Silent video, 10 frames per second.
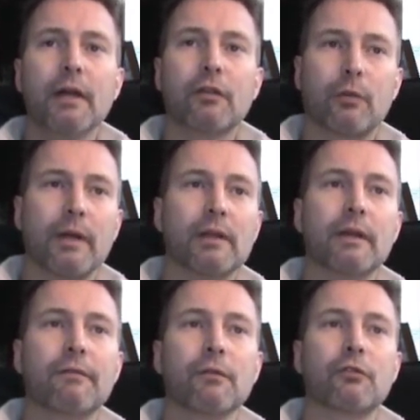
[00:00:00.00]
is
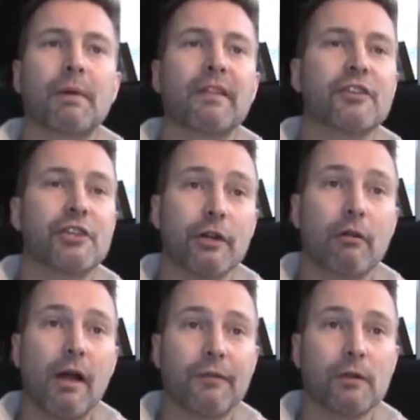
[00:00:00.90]
greatly influenced by the
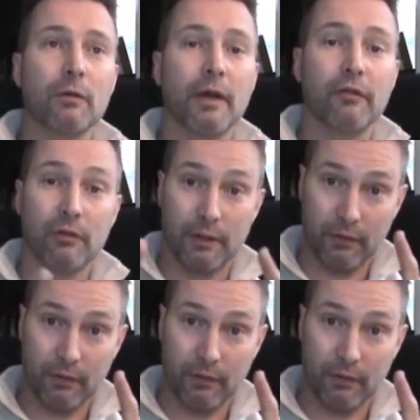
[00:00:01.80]
geographic location,